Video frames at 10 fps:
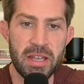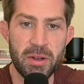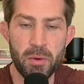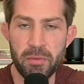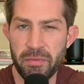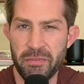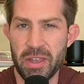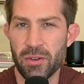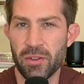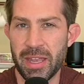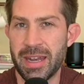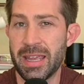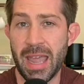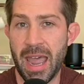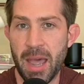they don't feel any
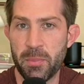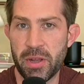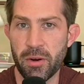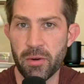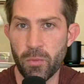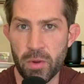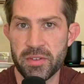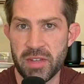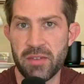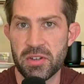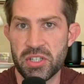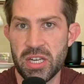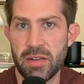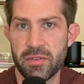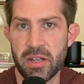happier once they've
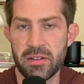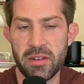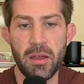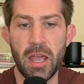achieved it.